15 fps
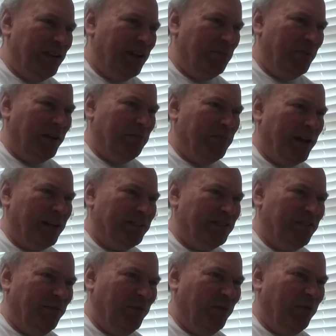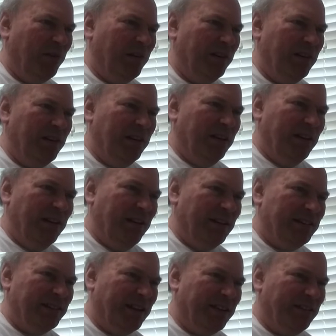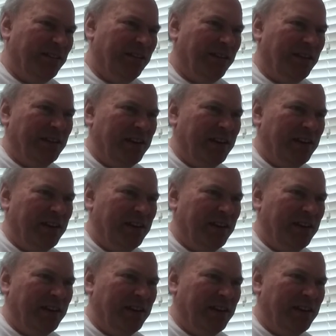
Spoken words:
He played Max DeVore, a secondary